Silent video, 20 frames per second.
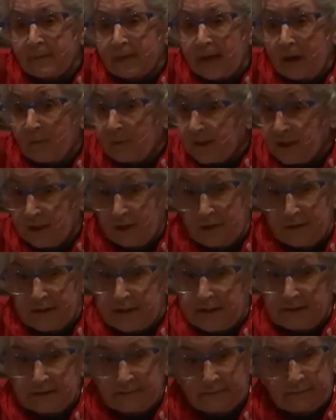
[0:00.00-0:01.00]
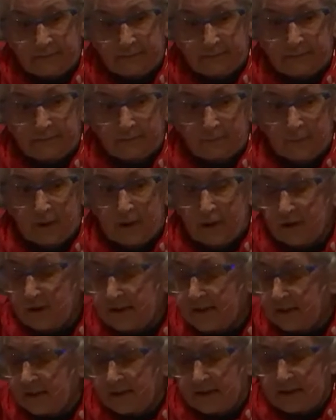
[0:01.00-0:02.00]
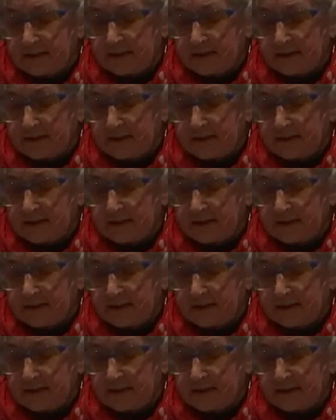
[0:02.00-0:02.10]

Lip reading: And we don't. We don't tell the